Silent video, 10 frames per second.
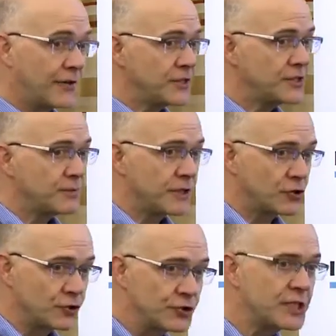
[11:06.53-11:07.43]
And this is
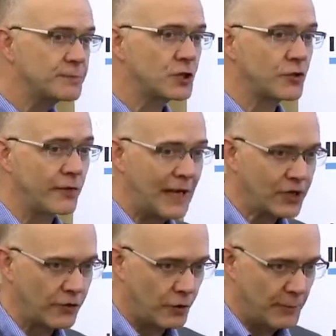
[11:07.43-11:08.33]
because not just because of
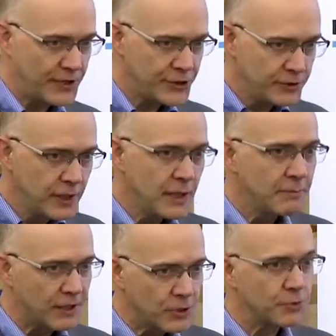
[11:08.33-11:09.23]
lack of automation,
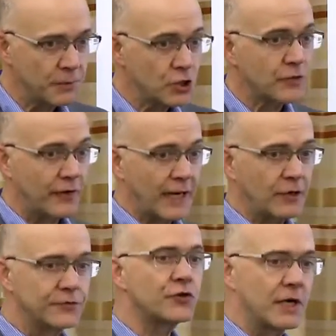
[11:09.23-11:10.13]
but because of
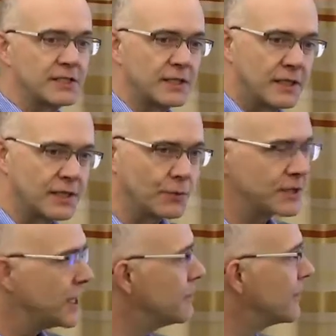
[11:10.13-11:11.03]
lack of trust, as I
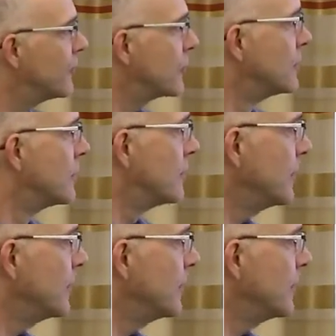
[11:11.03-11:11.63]
was saying before,